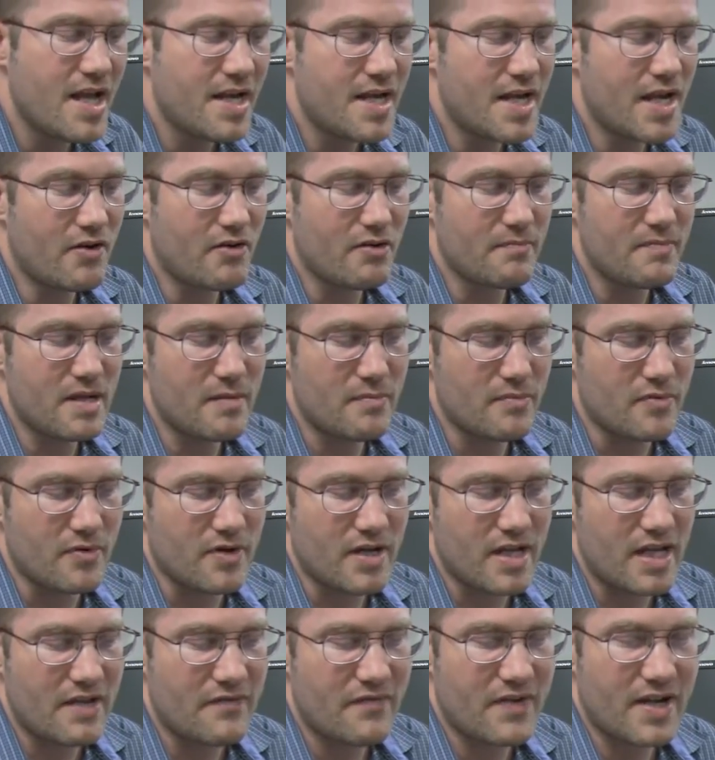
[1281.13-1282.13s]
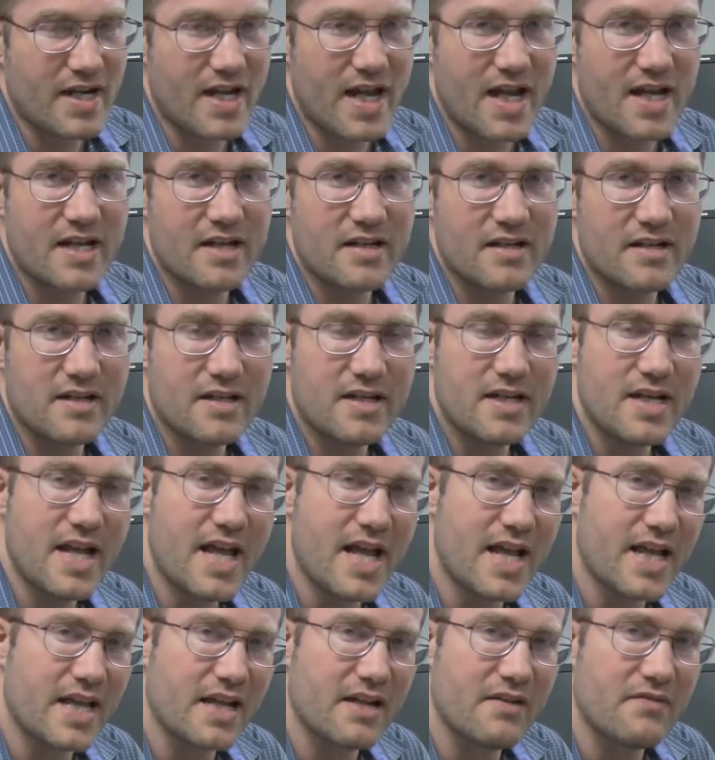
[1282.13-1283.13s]
Now remember, if I got a
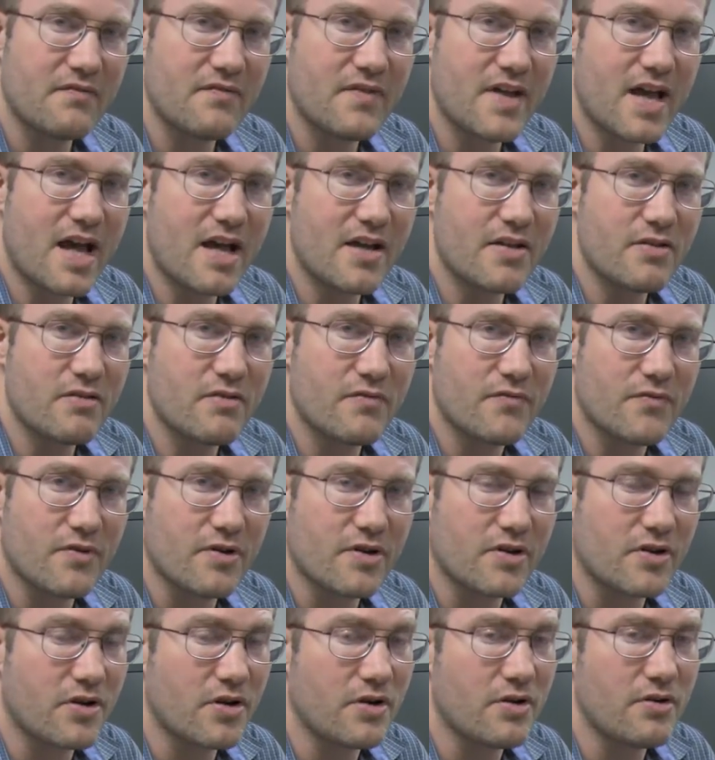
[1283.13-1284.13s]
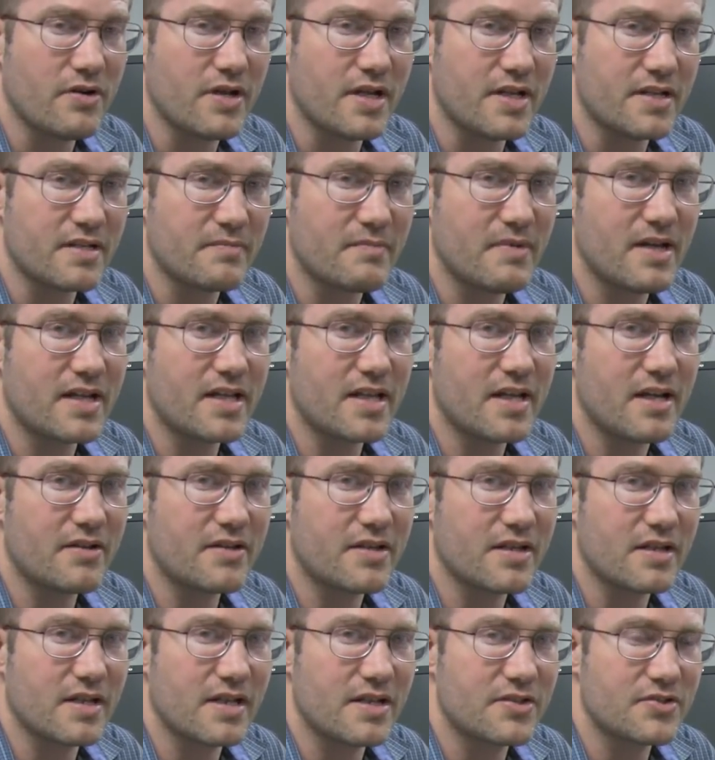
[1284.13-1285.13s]
negative value for a current in my
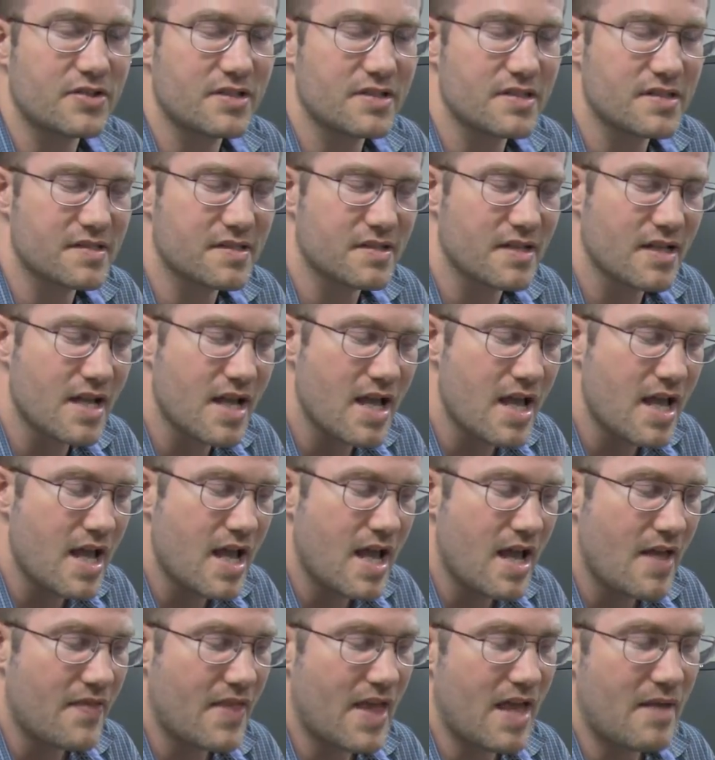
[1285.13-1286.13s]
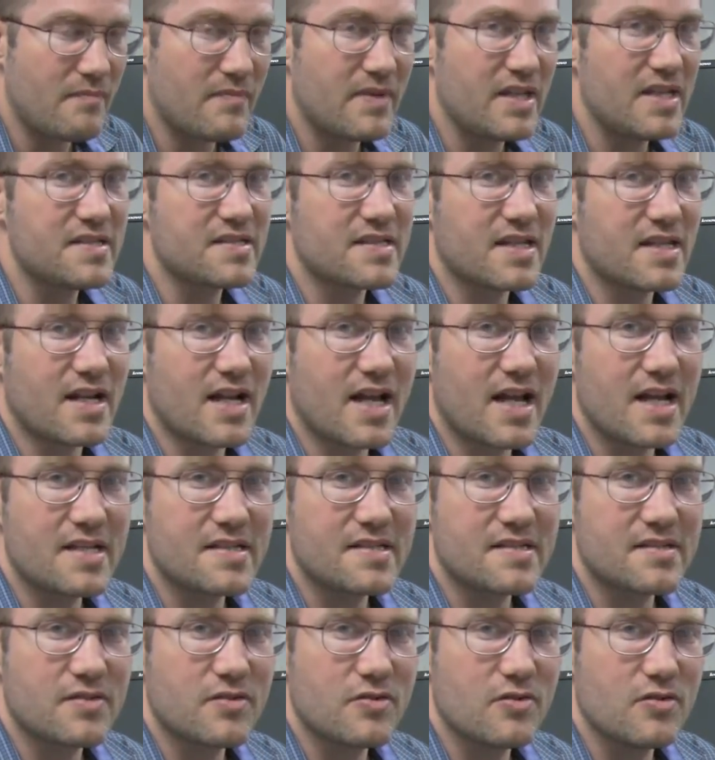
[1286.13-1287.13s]
calculations, that means that I
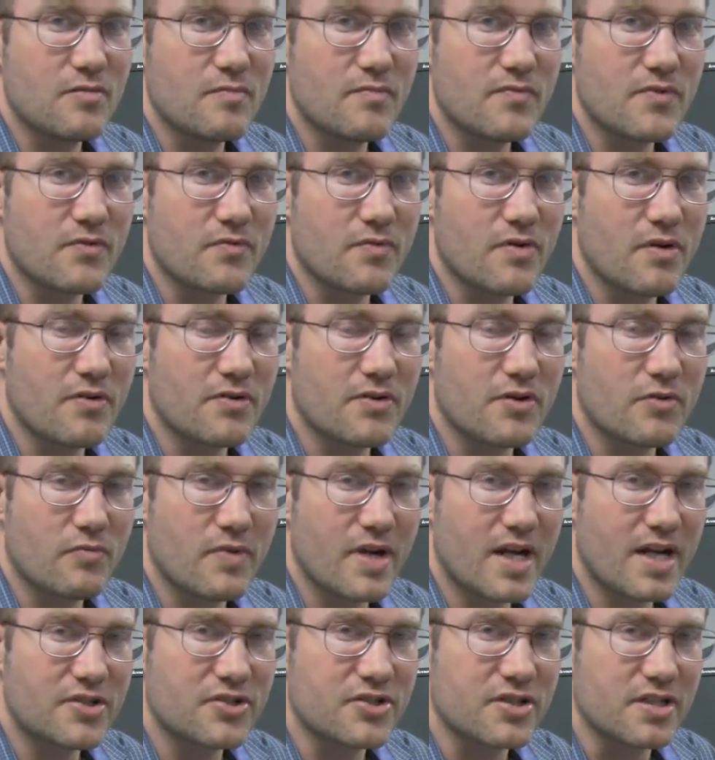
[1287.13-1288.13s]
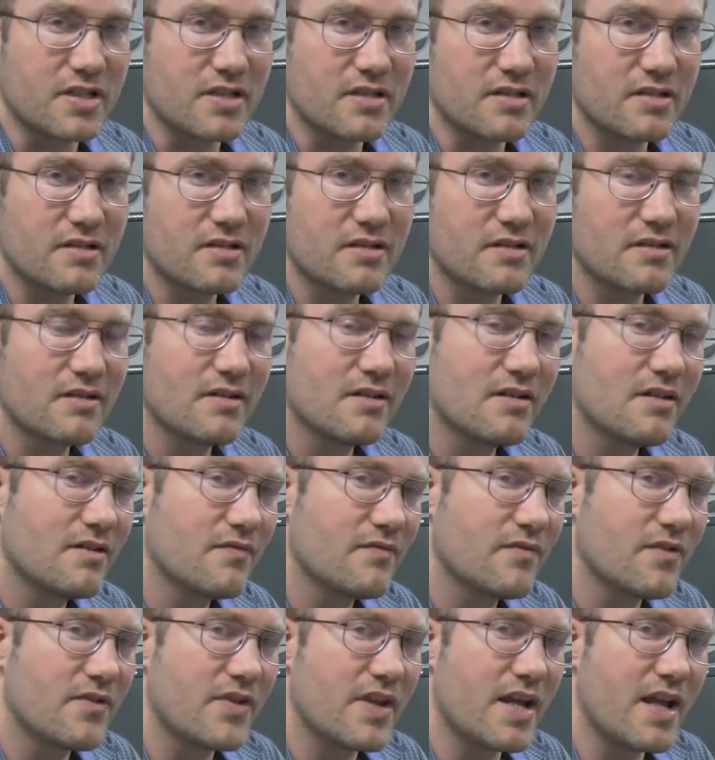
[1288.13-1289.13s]
assumed the wrong direction
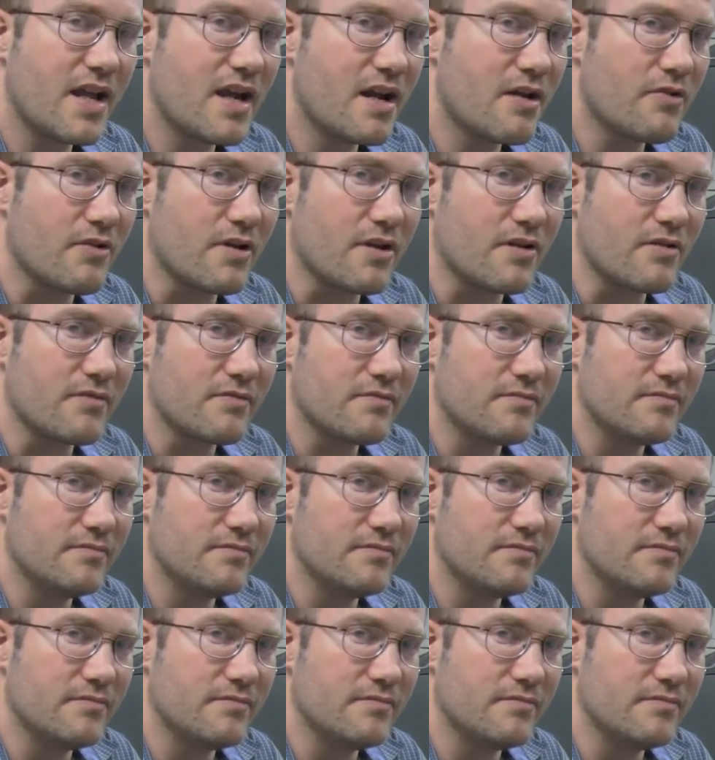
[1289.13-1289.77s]
for the arrow.